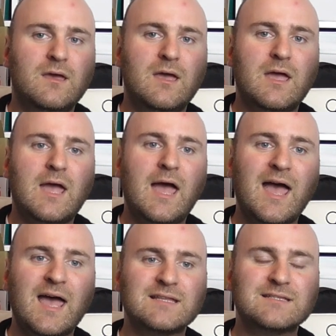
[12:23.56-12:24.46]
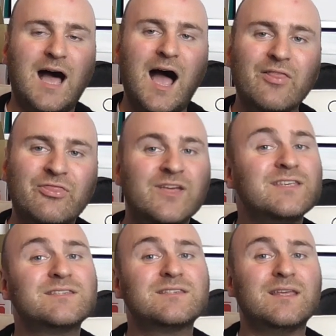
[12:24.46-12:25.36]
And
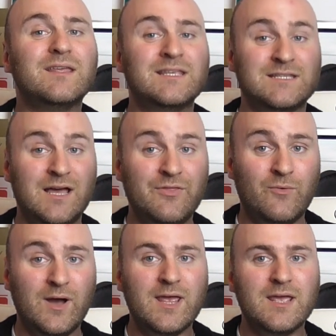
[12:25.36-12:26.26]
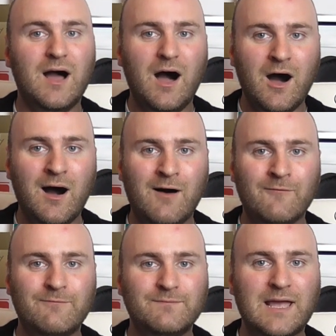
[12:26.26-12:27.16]
this is another way
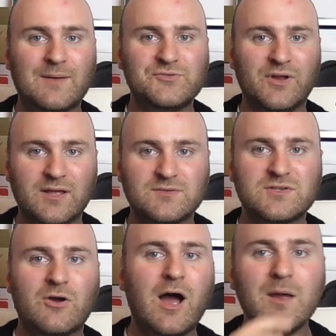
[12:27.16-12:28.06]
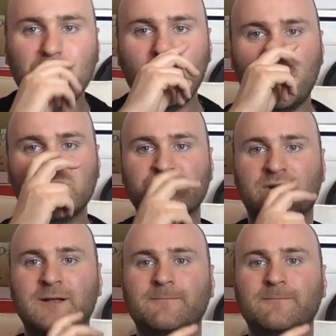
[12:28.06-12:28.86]
of capturing it. So I'm wondering,